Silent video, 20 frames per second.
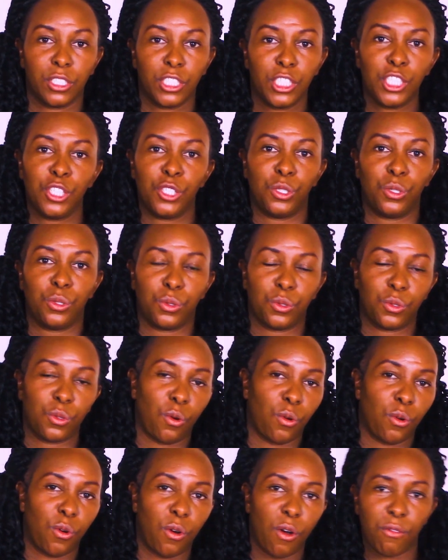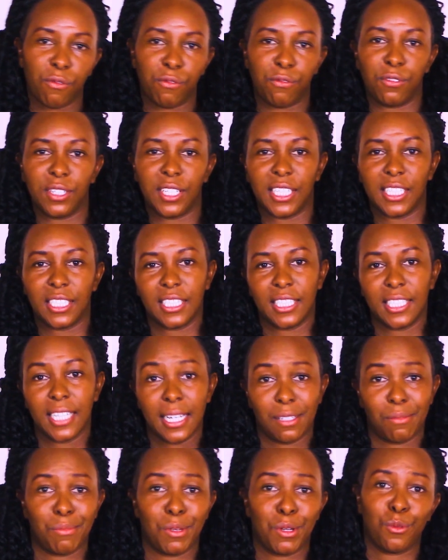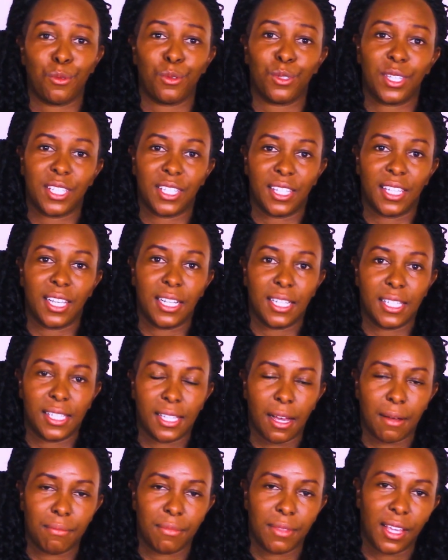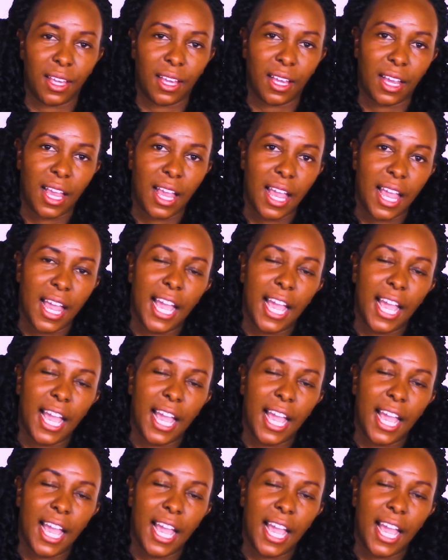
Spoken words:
issues or conflict just because he said something